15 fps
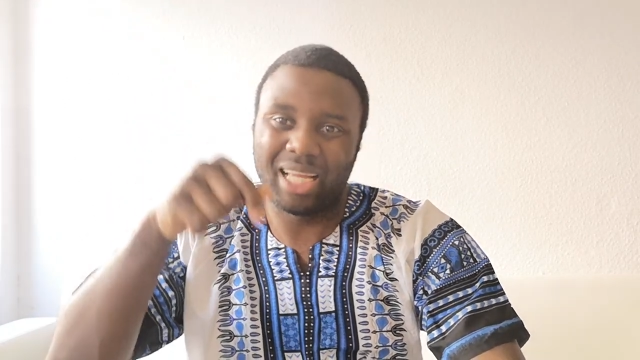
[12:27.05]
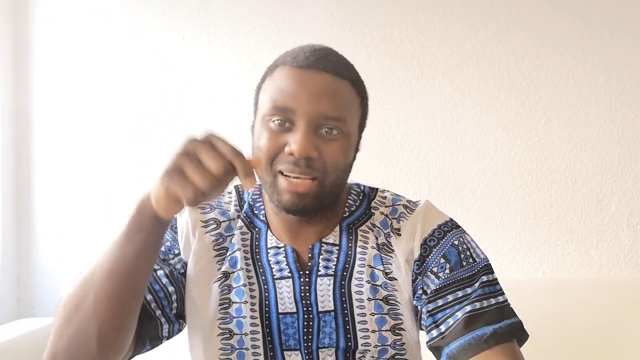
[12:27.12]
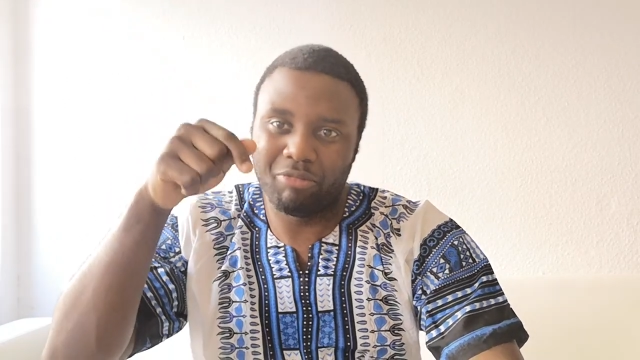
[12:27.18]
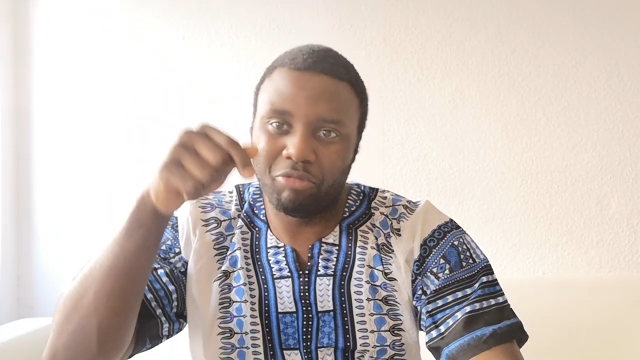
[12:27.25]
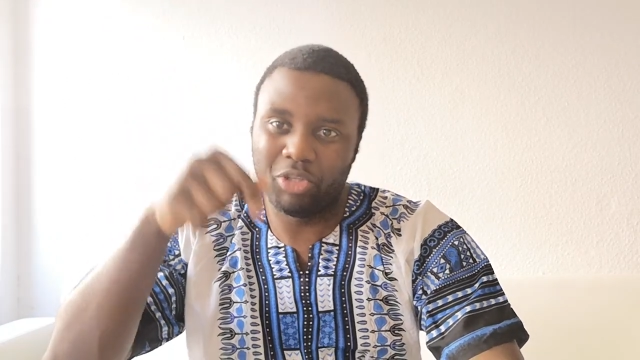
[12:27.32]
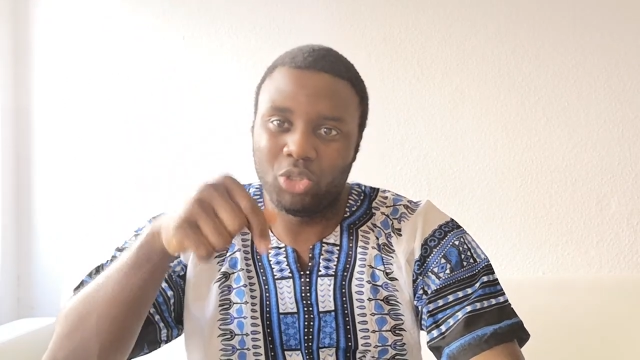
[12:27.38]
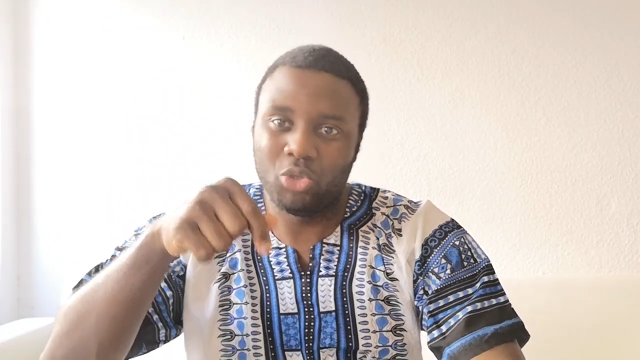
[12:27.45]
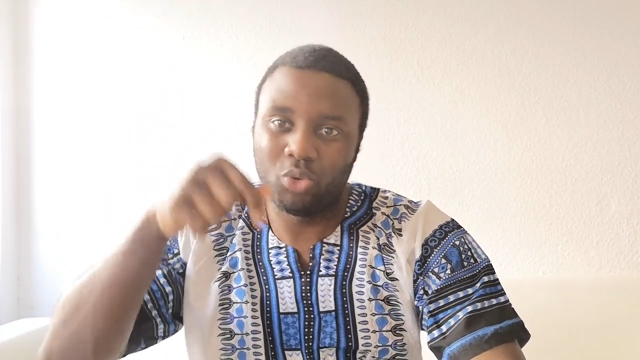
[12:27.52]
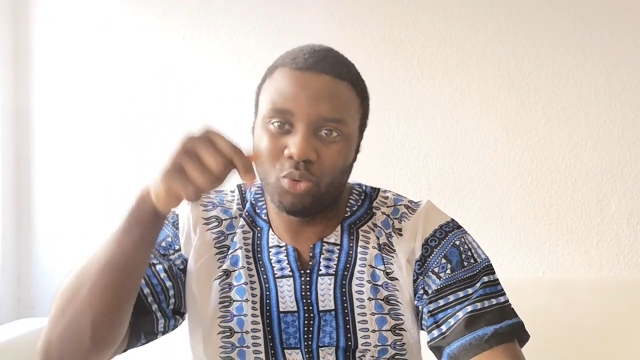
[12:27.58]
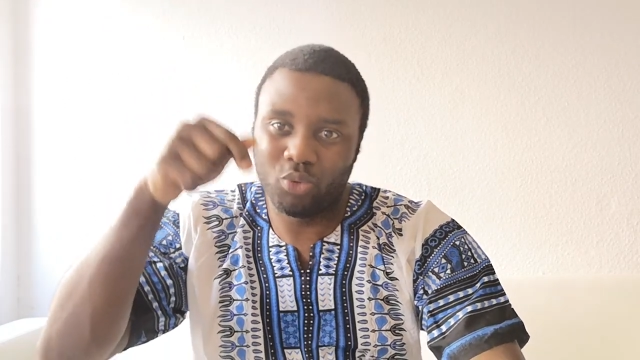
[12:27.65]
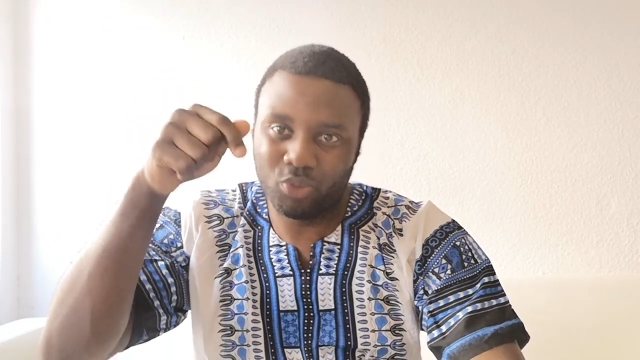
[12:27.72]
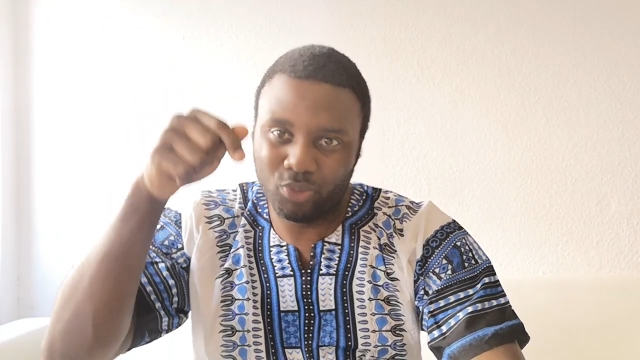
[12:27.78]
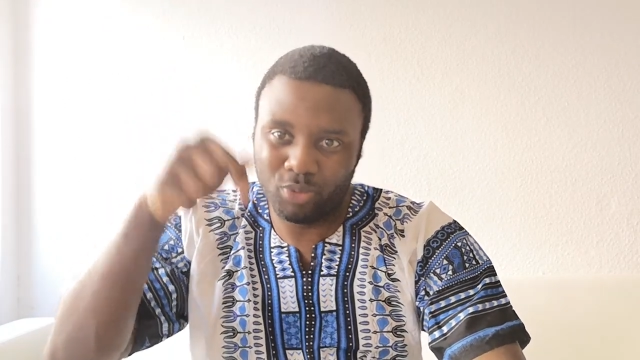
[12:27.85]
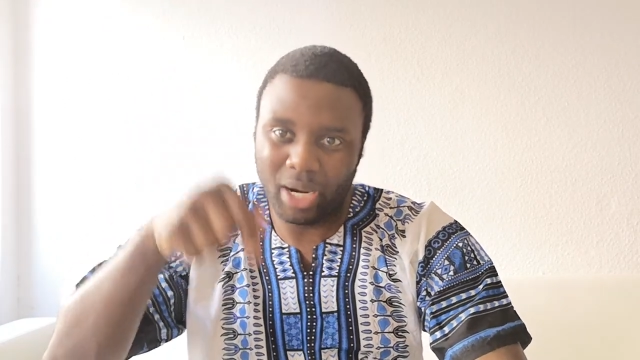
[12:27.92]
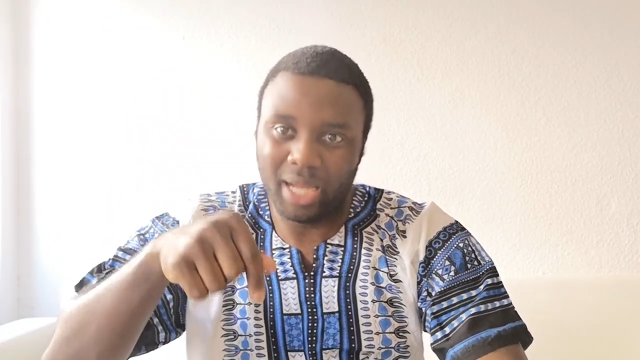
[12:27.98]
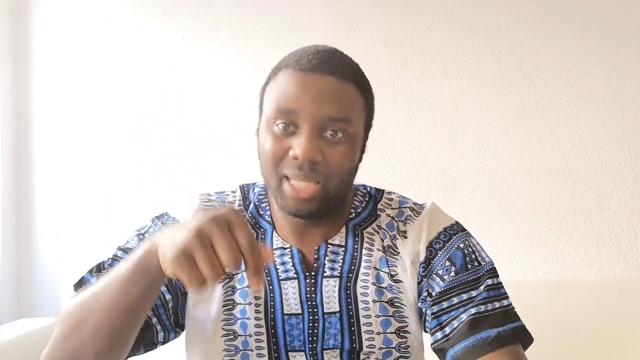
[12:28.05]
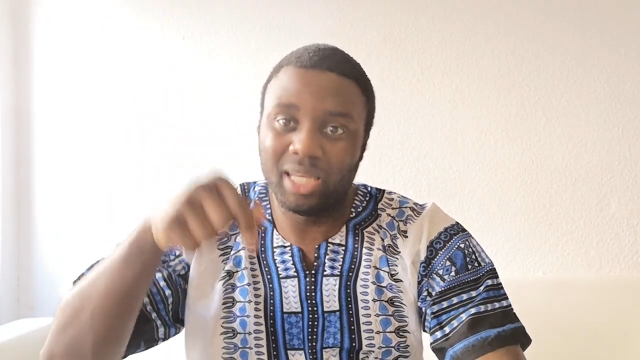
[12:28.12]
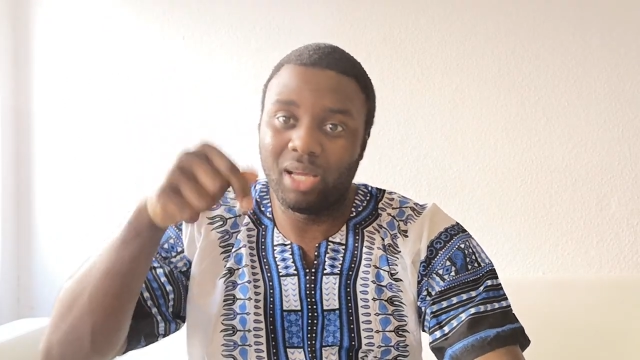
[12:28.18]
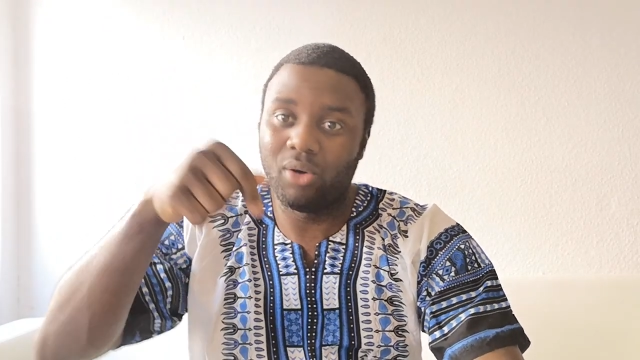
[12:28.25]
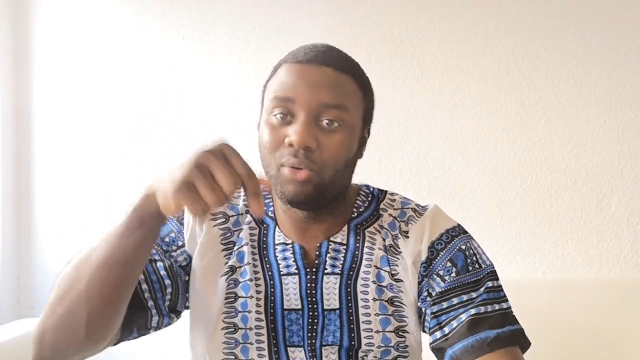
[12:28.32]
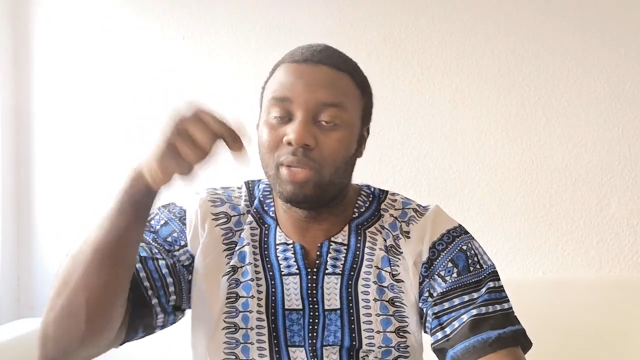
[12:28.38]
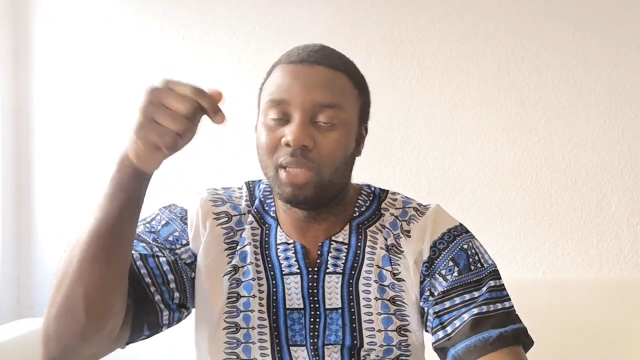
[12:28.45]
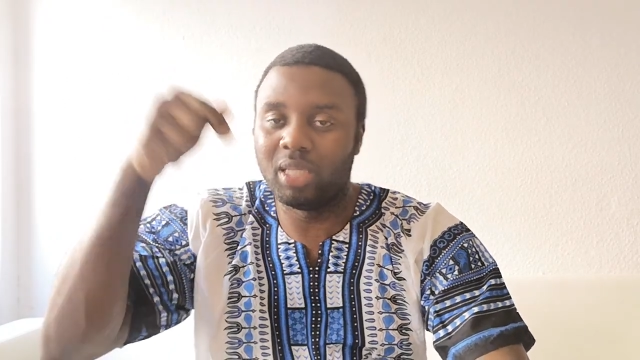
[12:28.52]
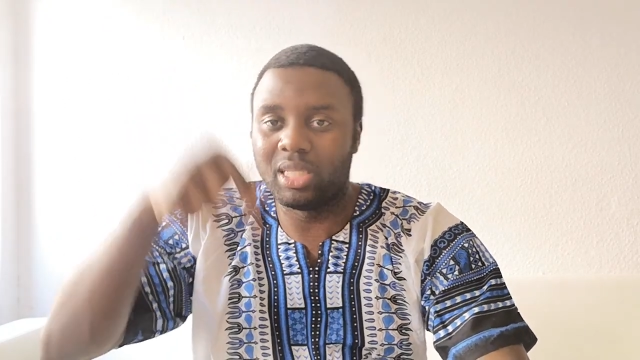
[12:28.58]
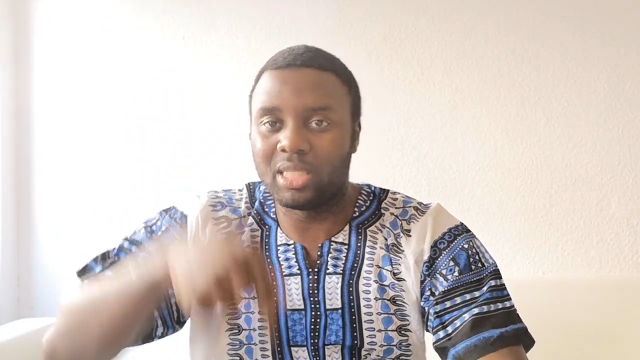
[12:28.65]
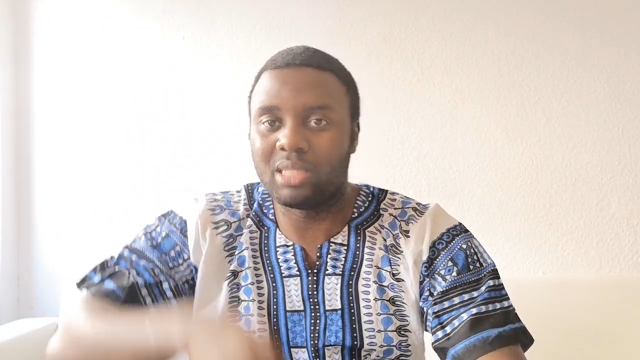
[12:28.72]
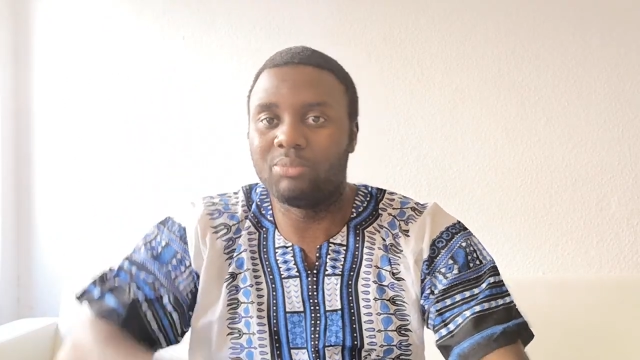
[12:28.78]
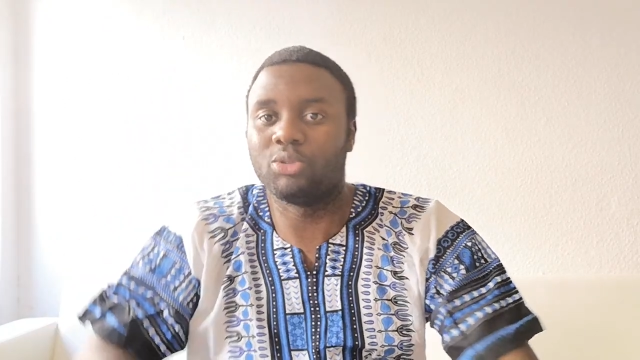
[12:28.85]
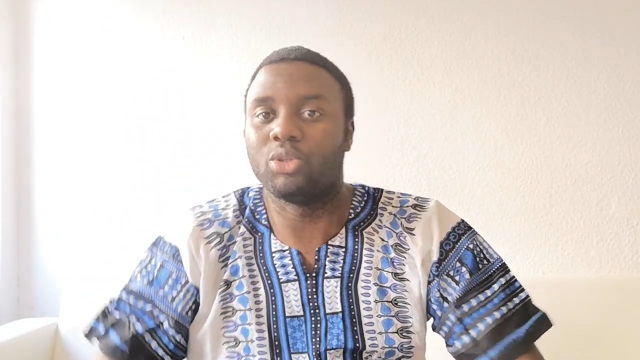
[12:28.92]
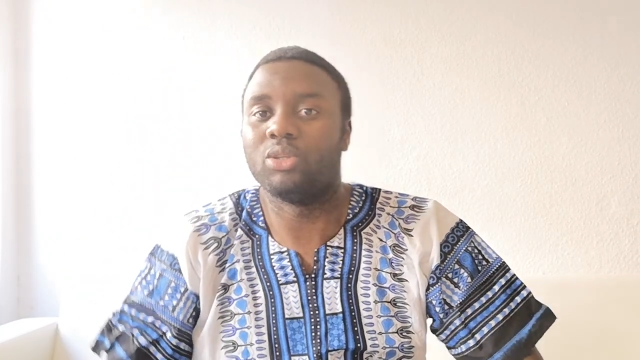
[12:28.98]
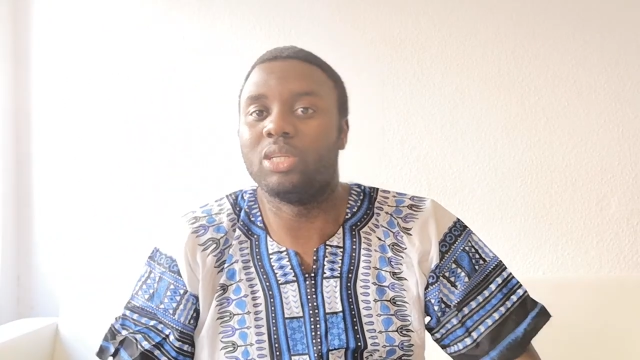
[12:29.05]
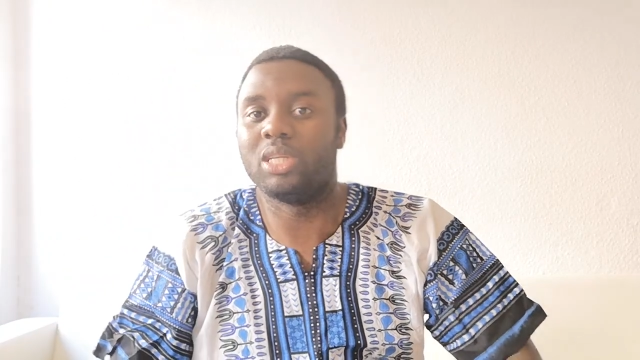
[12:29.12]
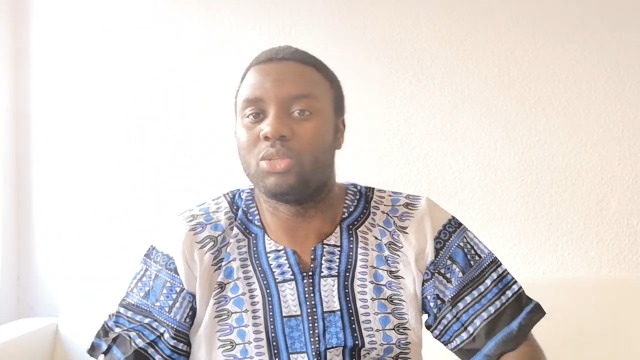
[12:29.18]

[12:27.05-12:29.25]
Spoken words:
that video right now in the description.